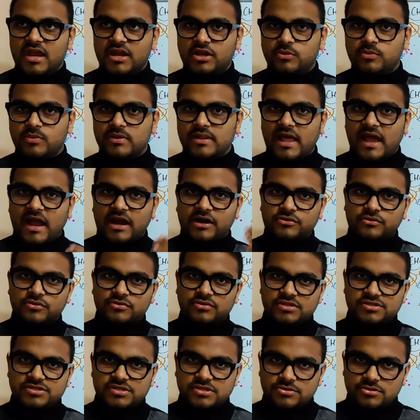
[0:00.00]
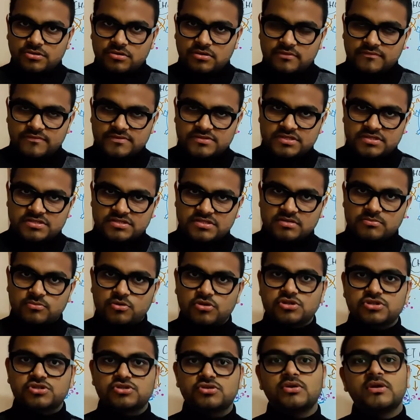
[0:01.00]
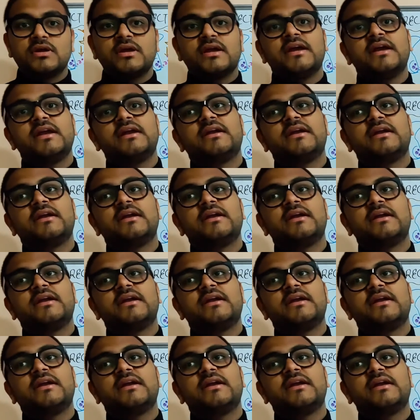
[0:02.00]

it will act on the central nervous system also.